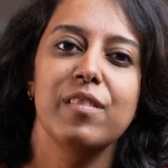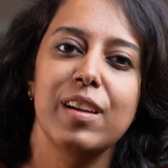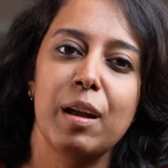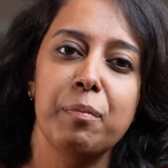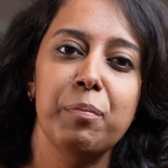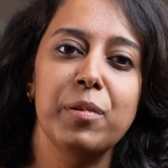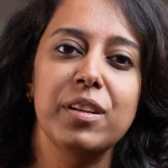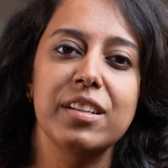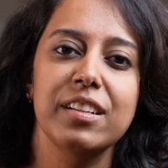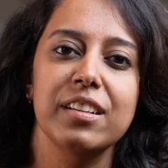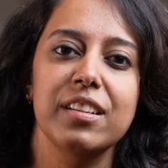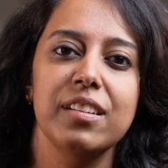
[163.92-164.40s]

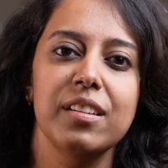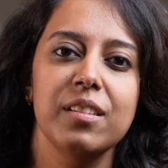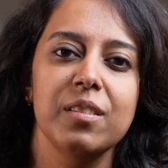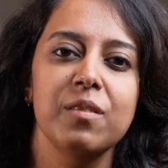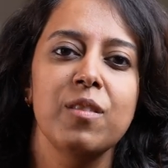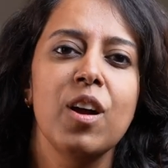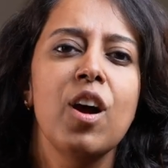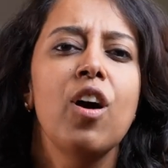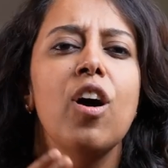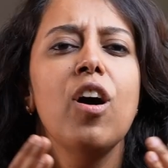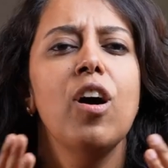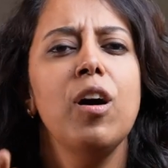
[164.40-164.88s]
repetitive,
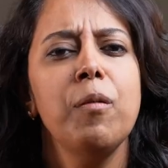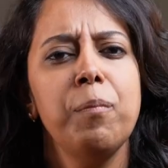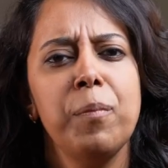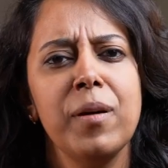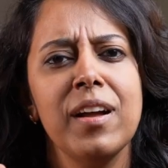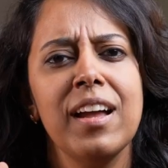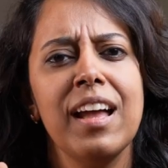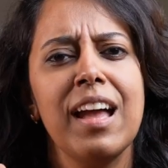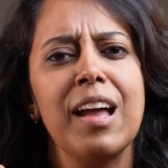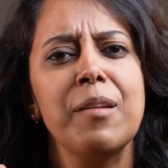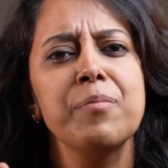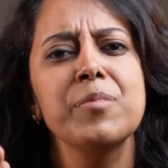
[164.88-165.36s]
or
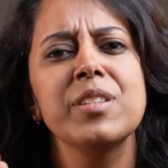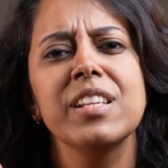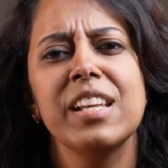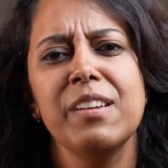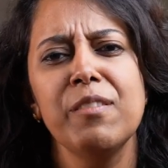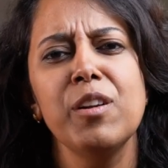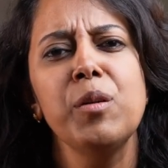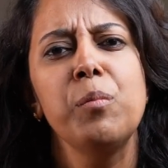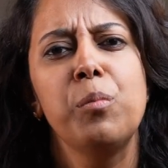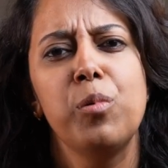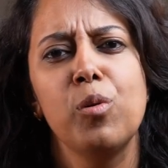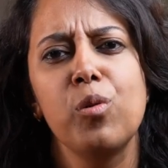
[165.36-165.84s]
perhaps
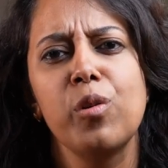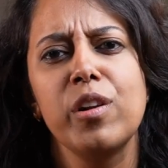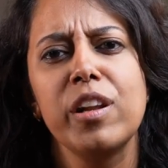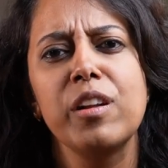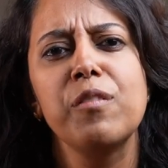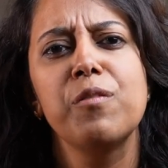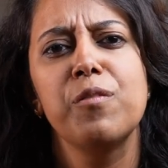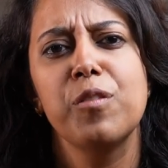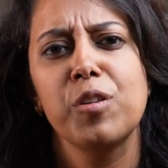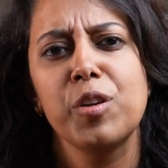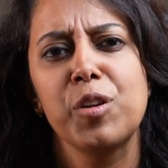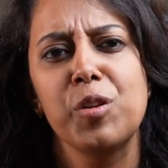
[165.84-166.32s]
even
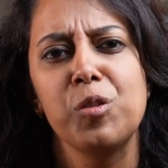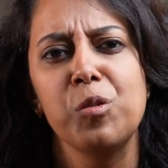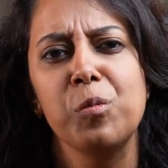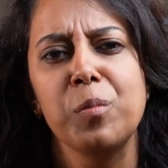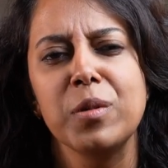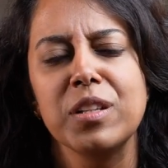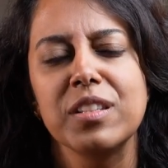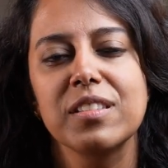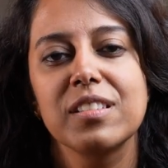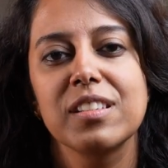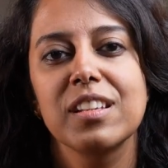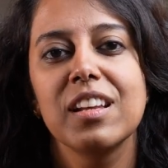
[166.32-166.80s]
boring for
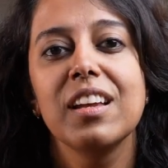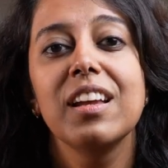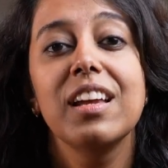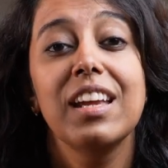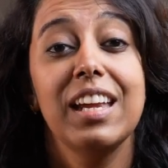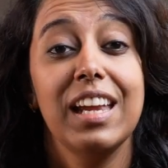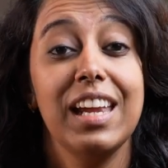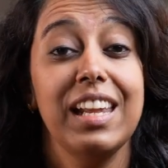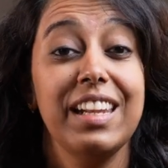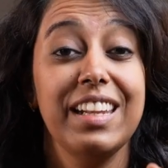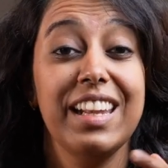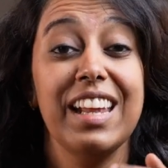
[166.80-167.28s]
humans.
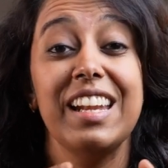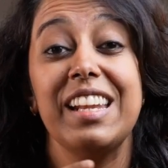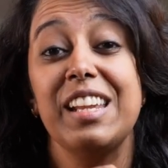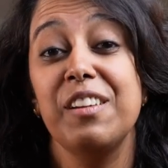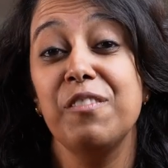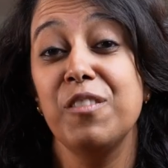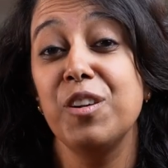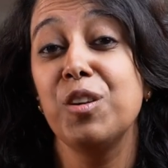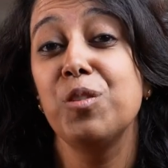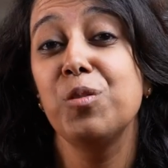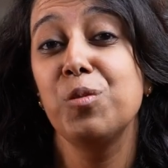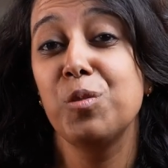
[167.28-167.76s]
It can
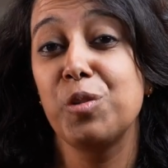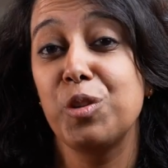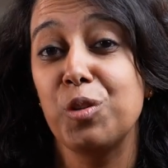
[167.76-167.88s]
even do